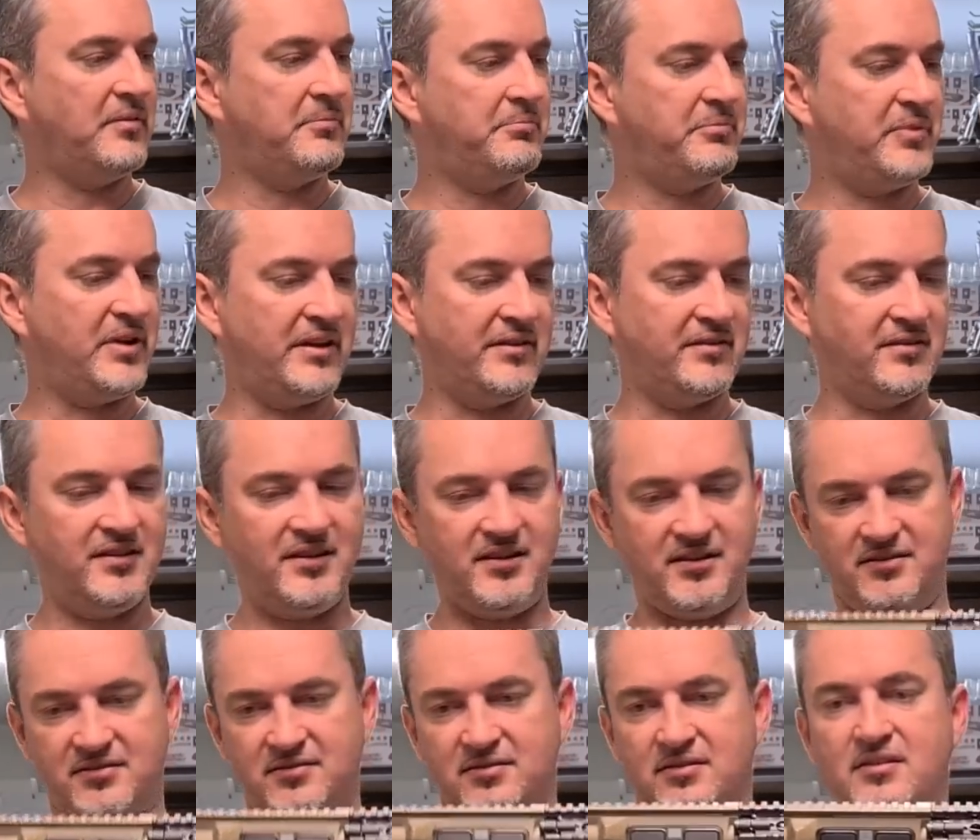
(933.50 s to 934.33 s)
But
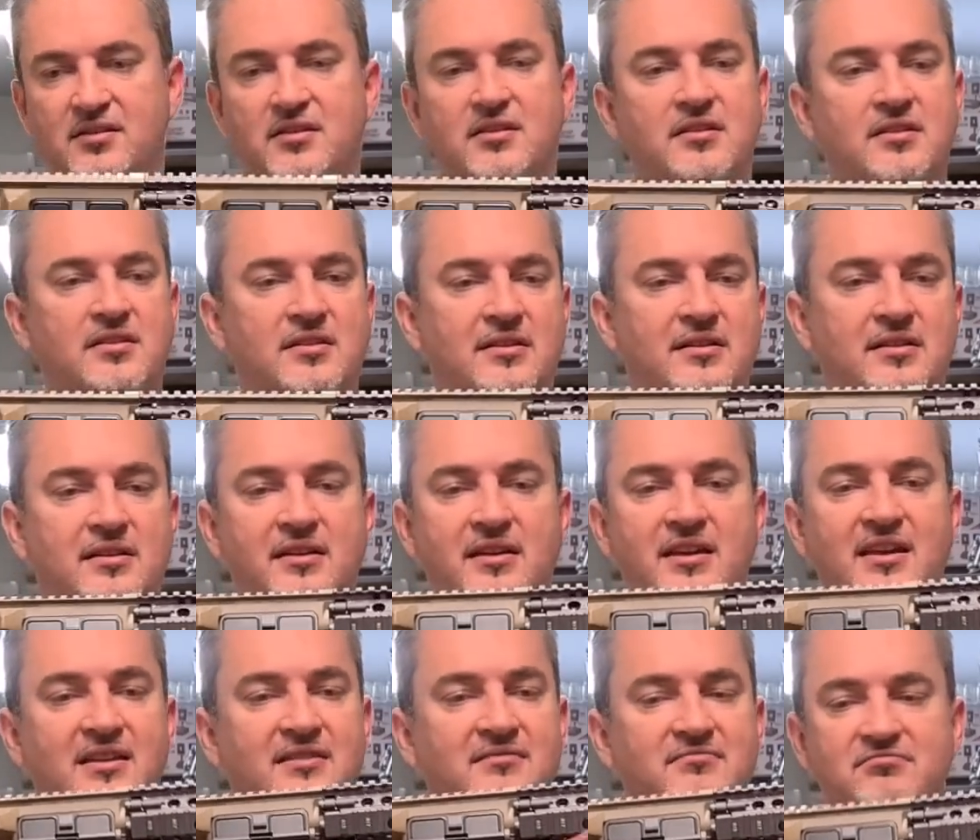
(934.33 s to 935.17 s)
yeah,
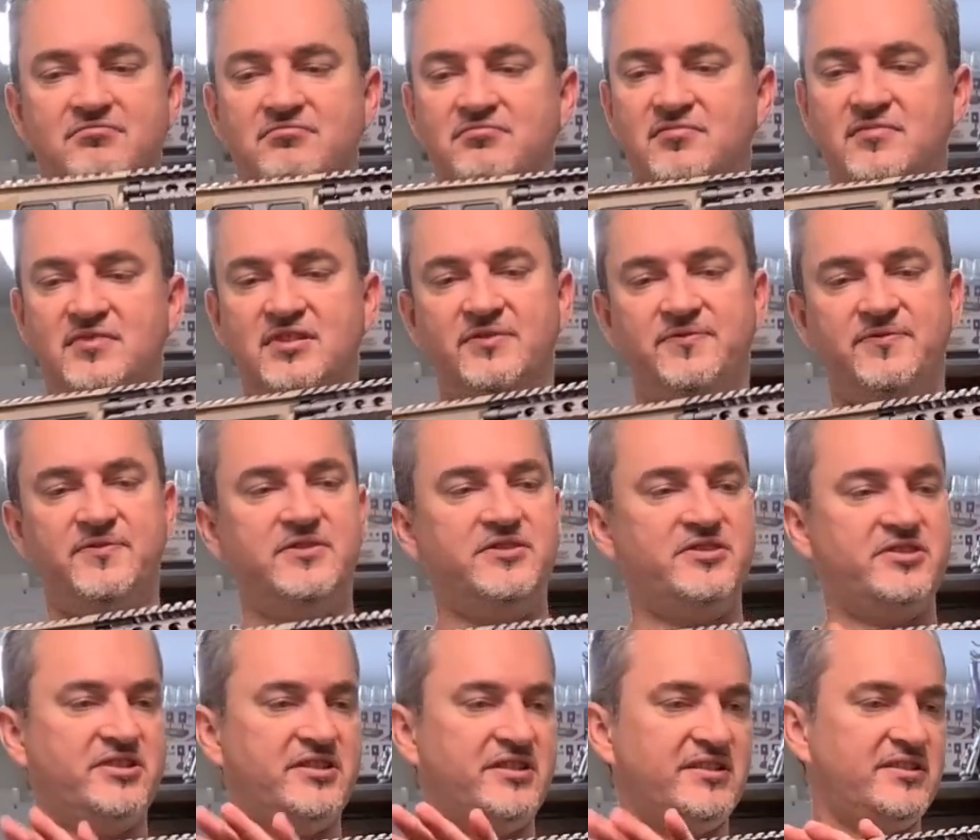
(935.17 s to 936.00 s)
again,
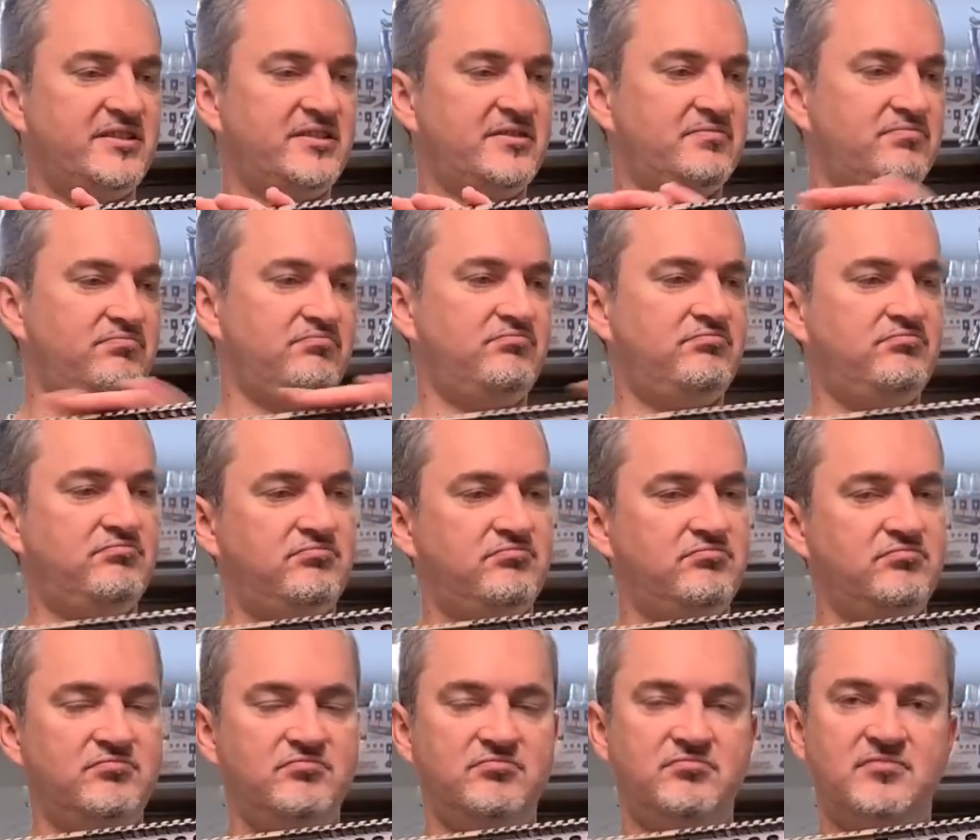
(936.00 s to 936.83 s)
difference is
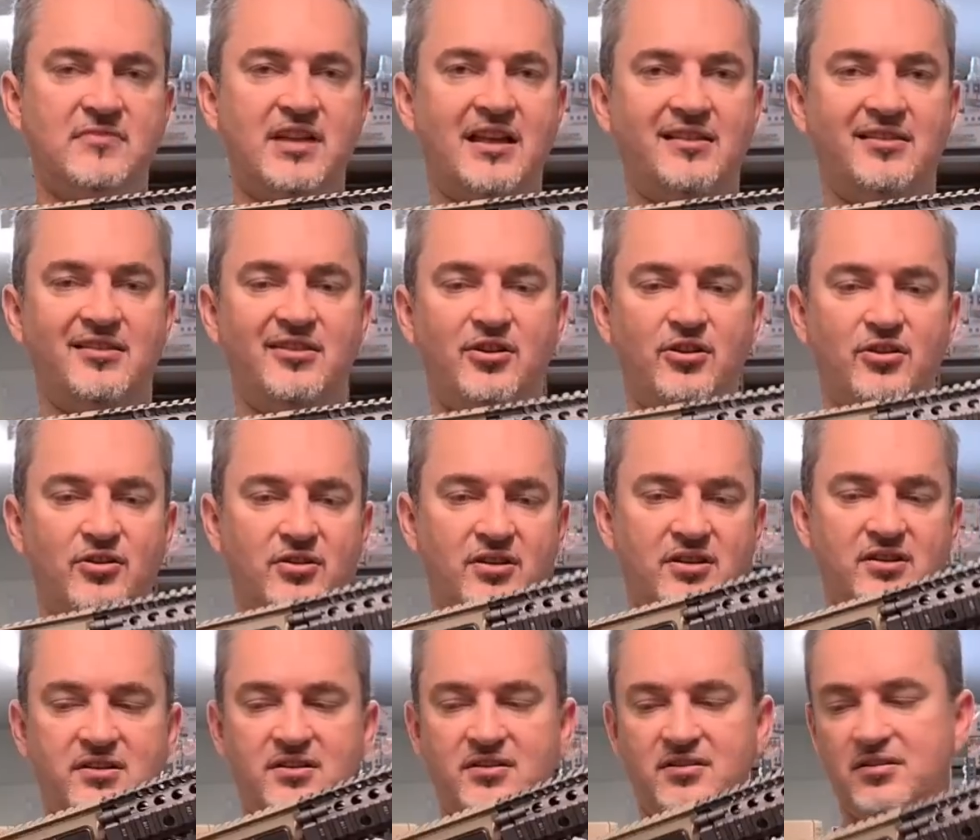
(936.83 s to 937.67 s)
that
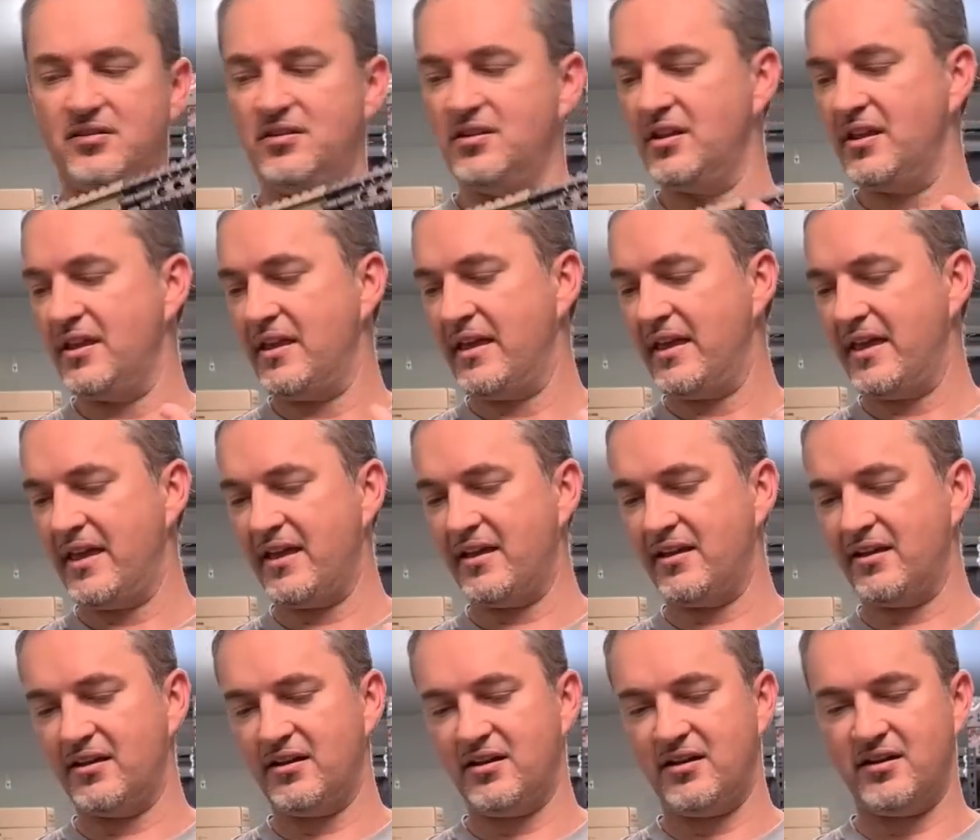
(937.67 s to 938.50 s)
longer
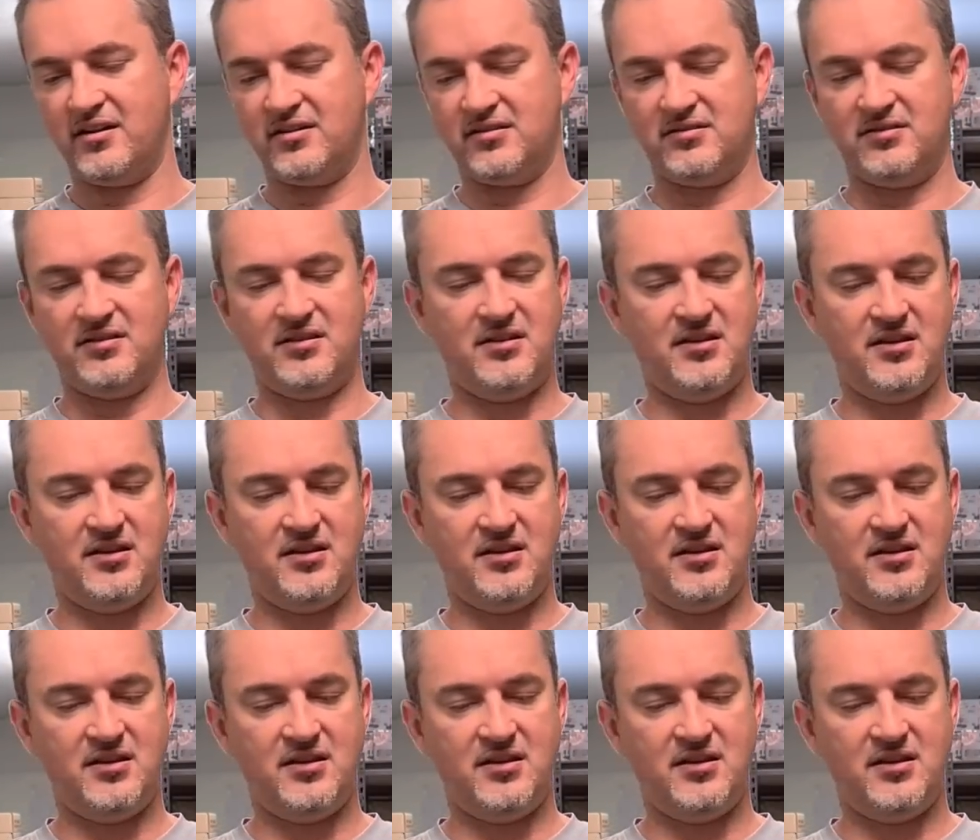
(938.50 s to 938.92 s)
handguard.